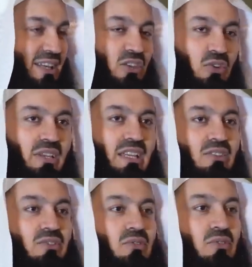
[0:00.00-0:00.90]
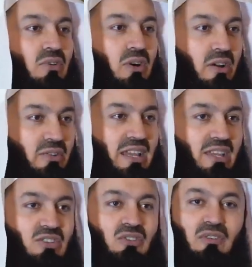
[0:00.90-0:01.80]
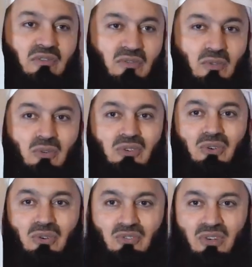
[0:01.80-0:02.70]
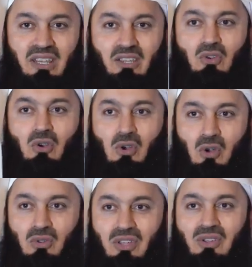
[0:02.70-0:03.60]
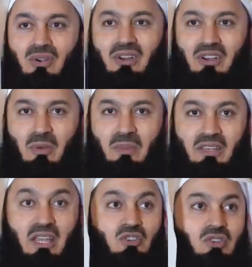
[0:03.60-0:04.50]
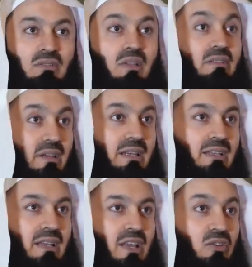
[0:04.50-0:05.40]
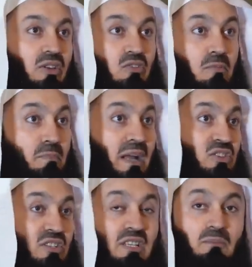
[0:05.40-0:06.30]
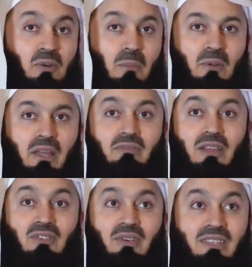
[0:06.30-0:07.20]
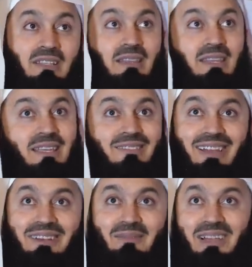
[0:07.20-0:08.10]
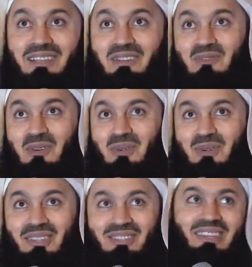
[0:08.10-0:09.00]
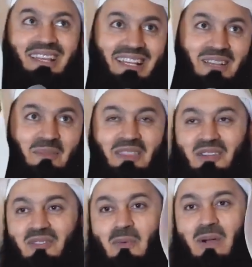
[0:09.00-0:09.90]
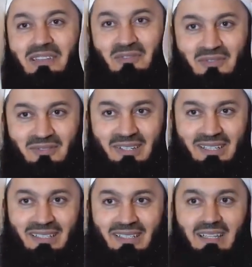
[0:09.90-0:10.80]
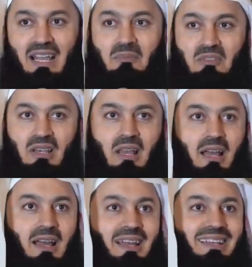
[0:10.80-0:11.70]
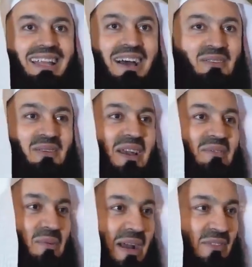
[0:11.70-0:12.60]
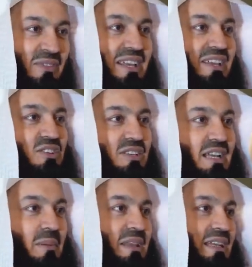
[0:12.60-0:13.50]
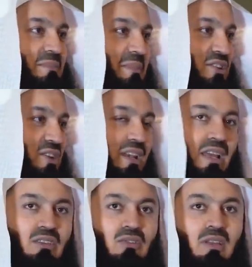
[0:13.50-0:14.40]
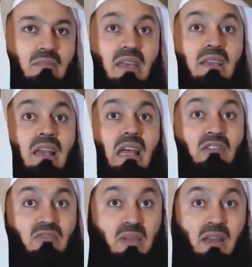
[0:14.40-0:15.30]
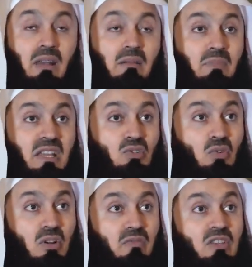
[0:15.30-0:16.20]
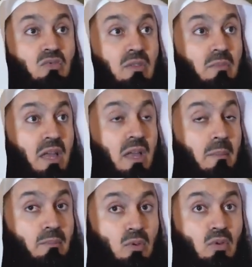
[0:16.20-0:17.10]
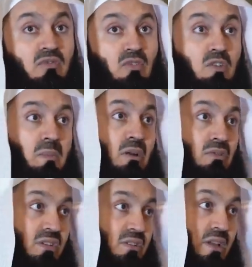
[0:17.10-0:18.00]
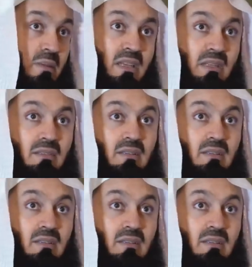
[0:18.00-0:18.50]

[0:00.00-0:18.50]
You need to arrange your food, your drink, your clothing, your accommodation. Agreed? You need to budget it properly. And then you can start thinking, right, I can afford all of this. Let me think of a wife, right? Alhamdulillah. Now you have a wife. She come in and mashallah, you can make a life. May Allah bless all of us with beautiful spouses. Ameen.